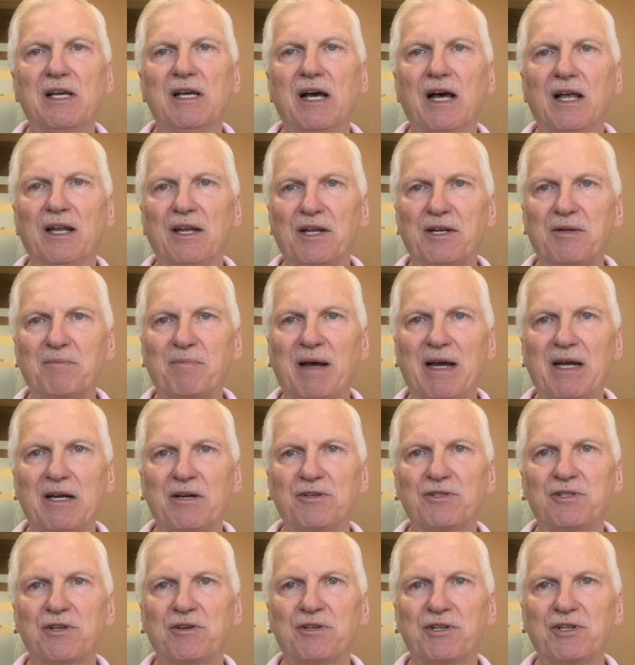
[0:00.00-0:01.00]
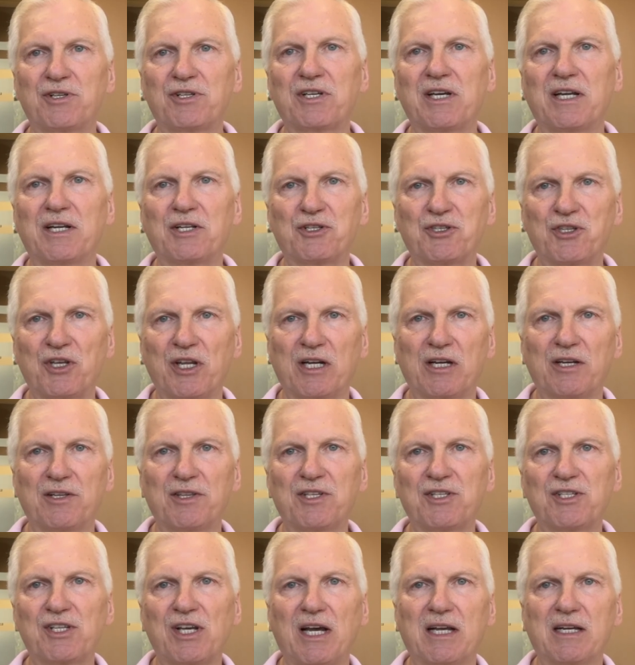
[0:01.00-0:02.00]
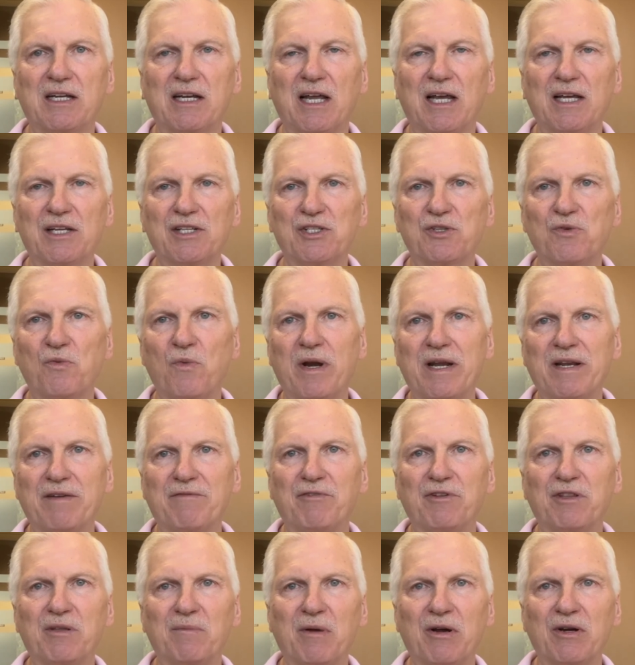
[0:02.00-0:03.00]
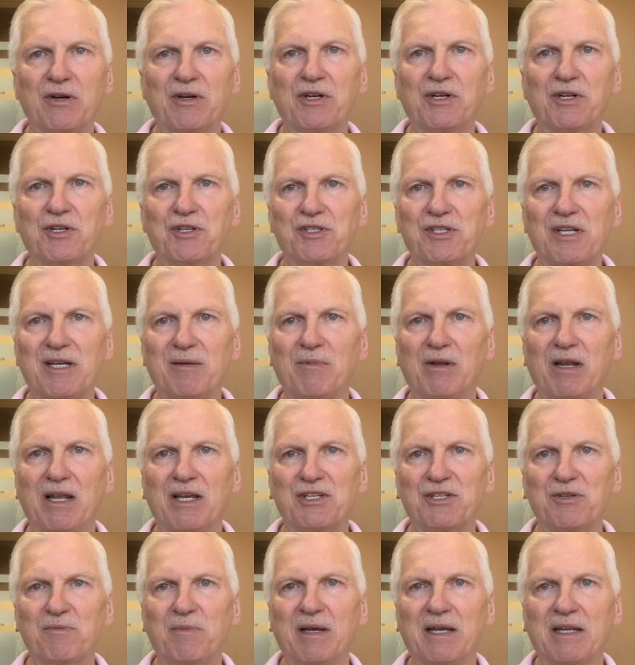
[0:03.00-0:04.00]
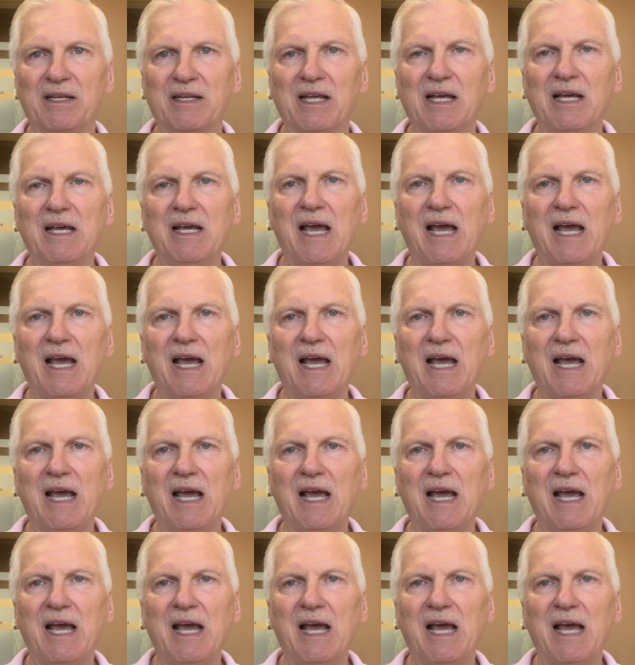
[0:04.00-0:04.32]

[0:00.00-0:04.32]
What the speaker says: a lot of buyers are just kind of sitting on the sidelines, waiting for the market to stabilize a bit.